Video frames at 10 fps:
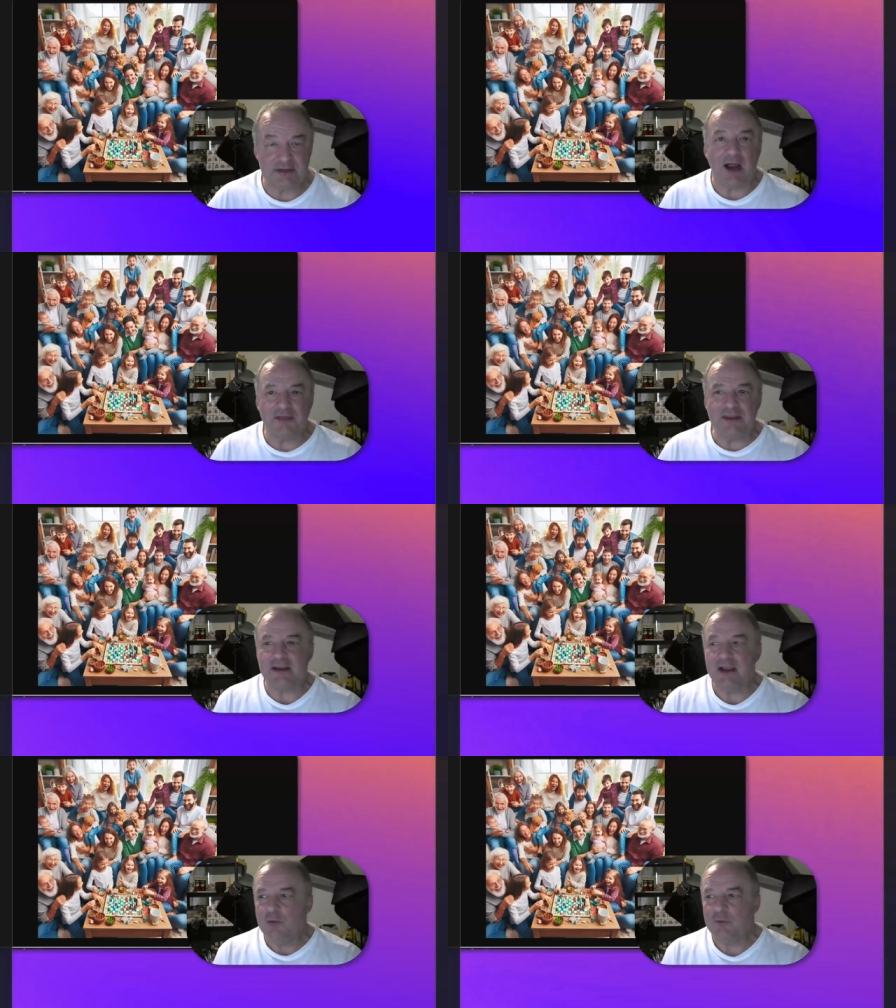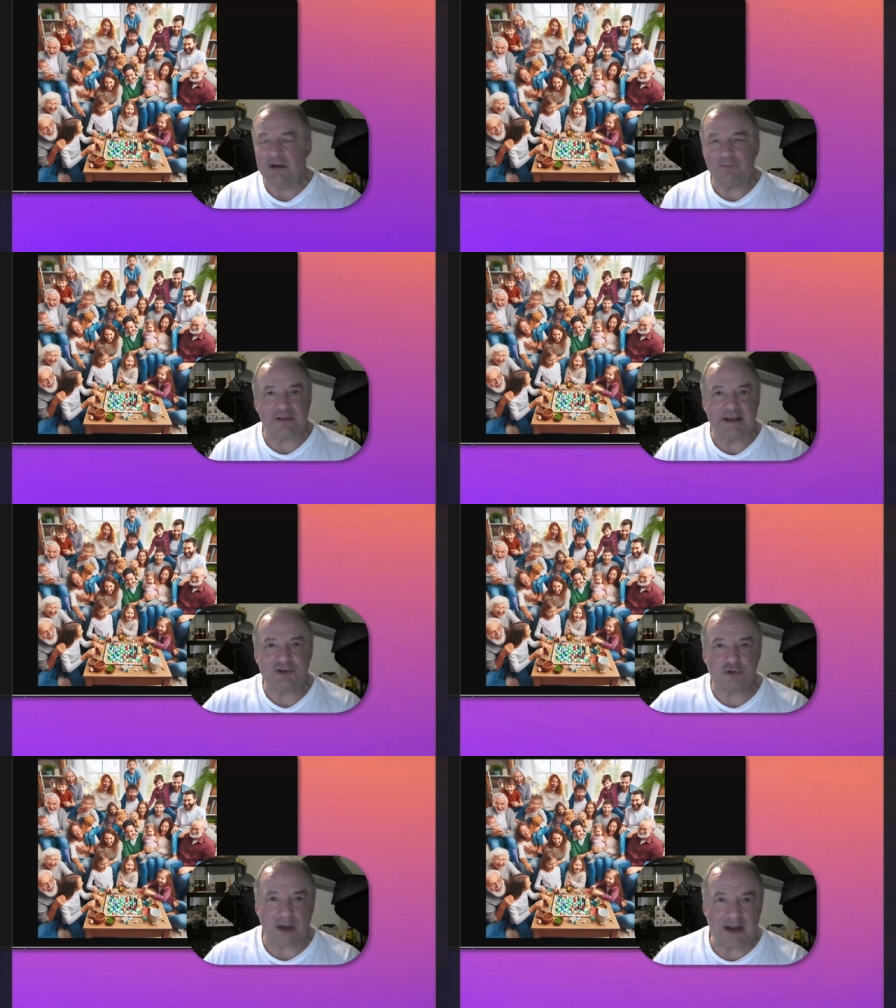I think whenever they
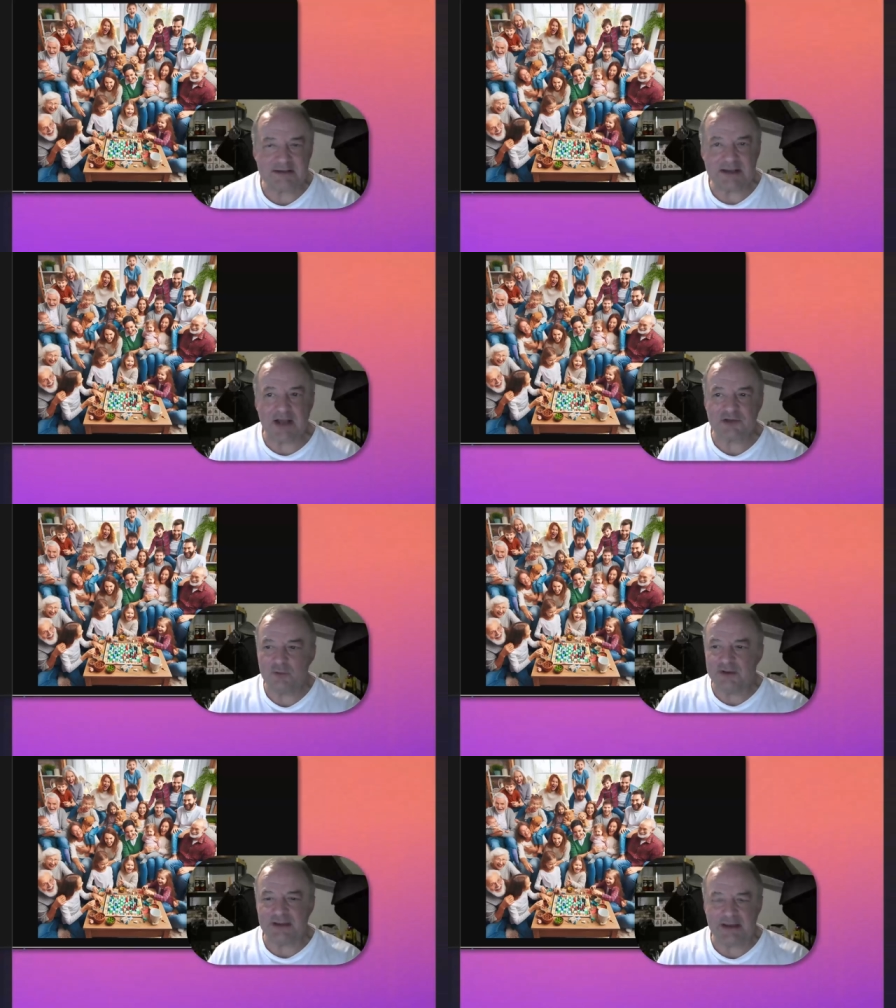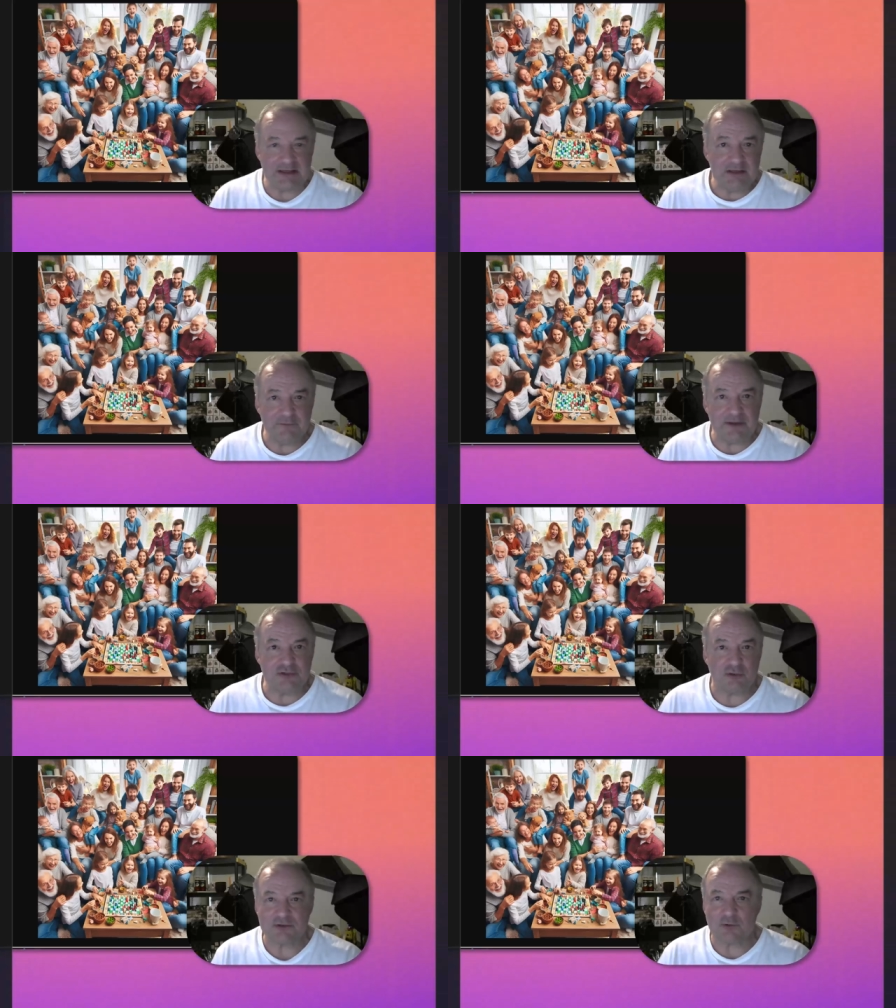transact with
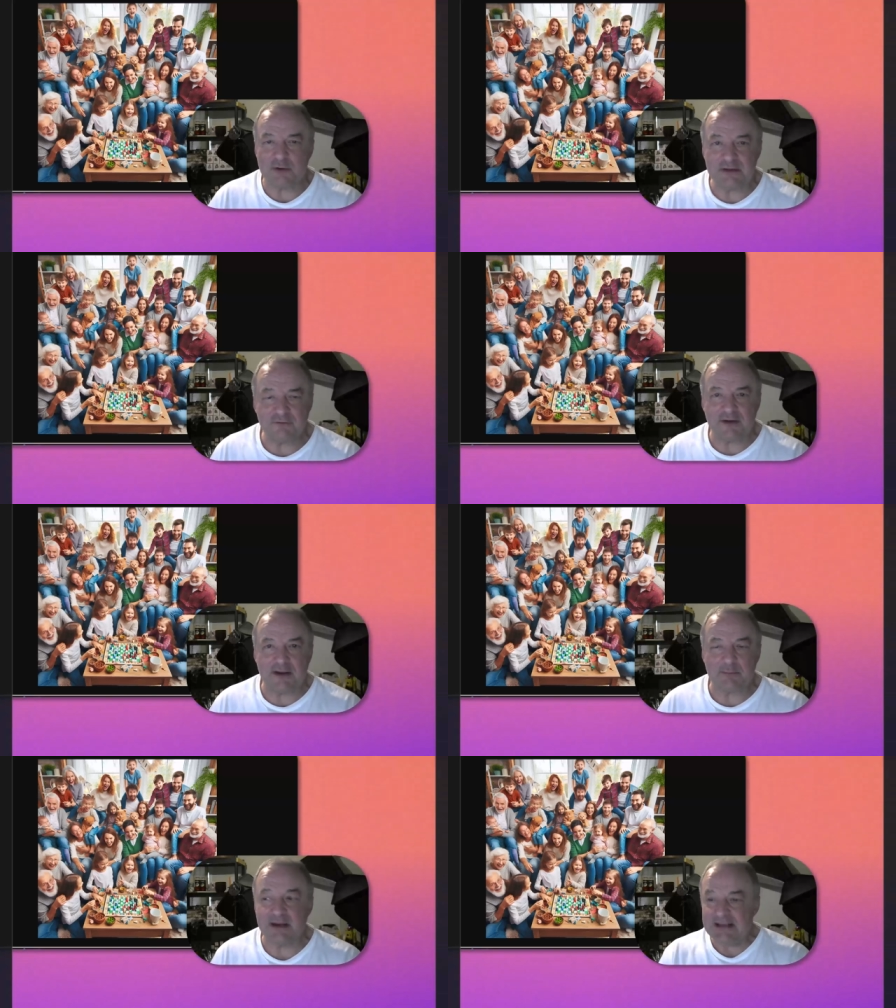individuals or with a family,